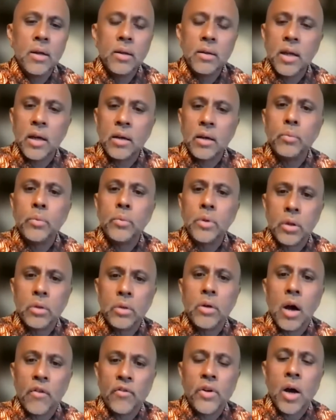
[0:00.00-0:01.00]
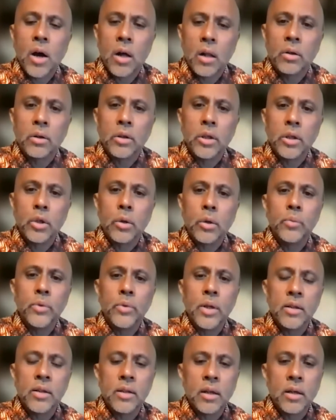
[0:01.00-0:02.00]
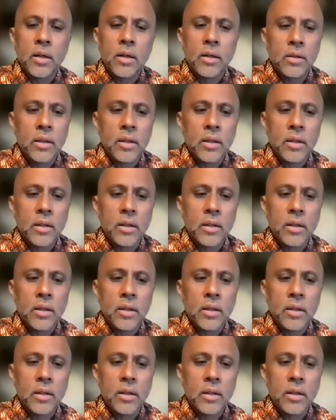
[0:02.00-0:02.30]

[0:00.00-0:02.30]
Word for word: that, you know, of color, you know, the,